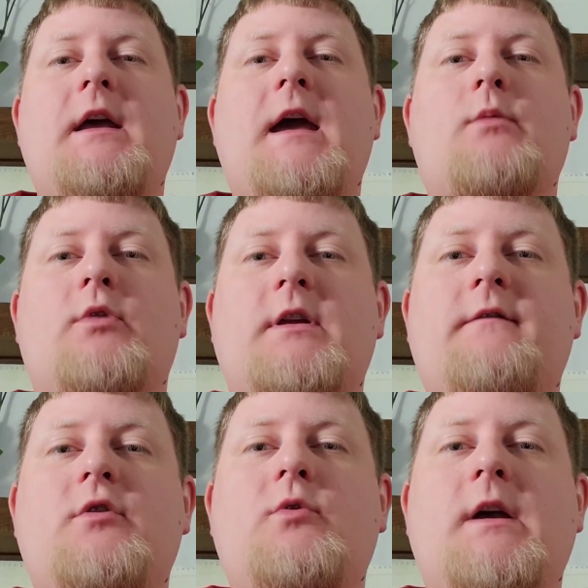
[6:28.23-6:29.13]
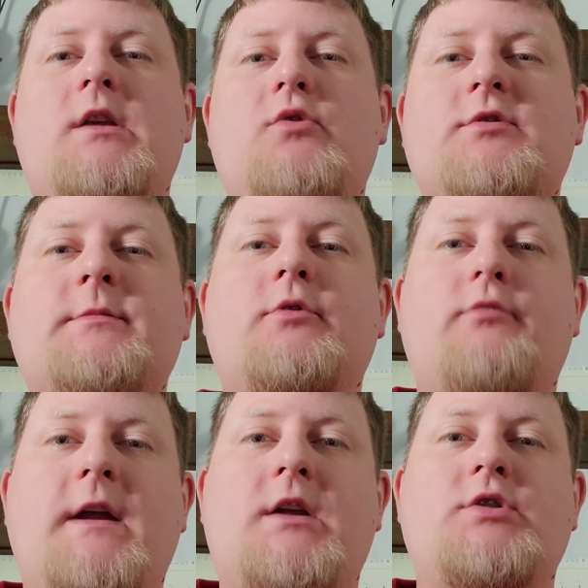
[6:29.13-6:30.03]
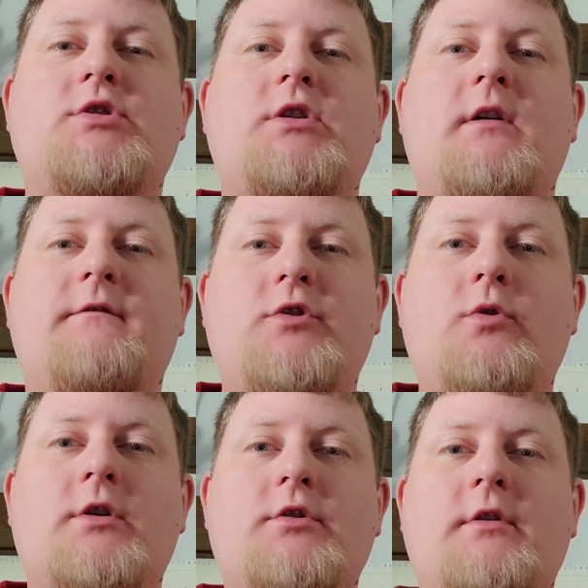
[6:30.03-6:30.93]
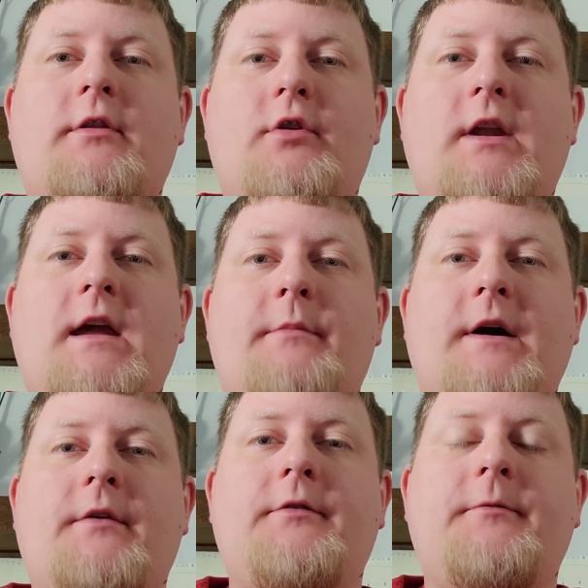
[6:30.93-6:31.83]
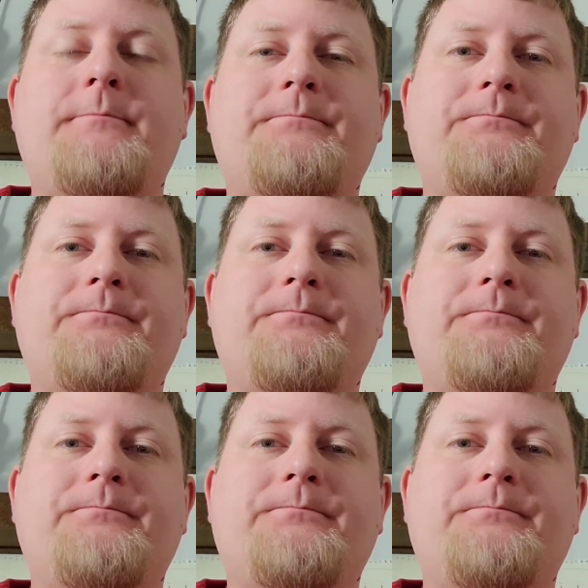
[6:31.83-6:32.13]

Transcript: and will give you a usable range of 238 miles.